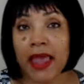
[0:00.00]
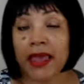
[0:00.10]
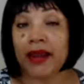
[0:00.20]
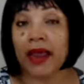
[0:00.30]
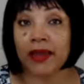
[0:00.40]

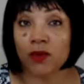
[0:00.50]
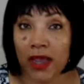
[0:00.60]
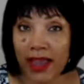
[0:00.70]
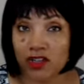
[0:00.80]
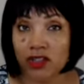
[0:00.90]
And I will
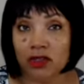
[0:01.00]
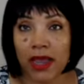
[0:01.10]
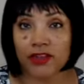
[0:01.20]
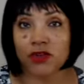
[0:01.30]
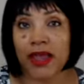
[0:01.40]
actually,
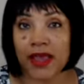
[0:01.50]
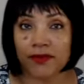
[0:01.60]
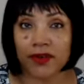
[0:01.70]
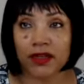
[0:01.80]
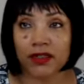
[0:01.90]
I do
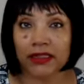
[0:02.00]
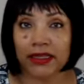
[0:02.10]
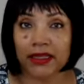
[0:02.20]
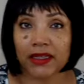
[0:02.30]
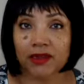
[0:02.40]
have a
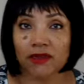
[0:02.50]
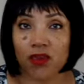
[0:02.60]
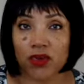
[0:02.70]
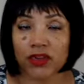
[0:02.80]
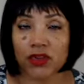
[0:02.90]
link
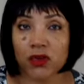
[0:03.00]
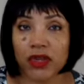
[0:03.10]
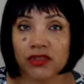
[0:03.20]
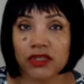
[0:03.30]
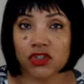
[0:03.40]
for you
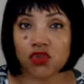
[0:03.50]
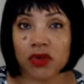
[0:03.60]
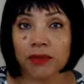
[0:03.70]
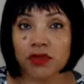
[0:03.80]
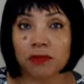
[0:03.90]
in the
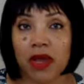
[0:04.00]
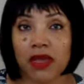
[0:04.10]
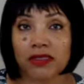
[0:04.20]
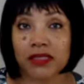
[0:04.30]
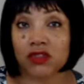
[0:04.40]
description box.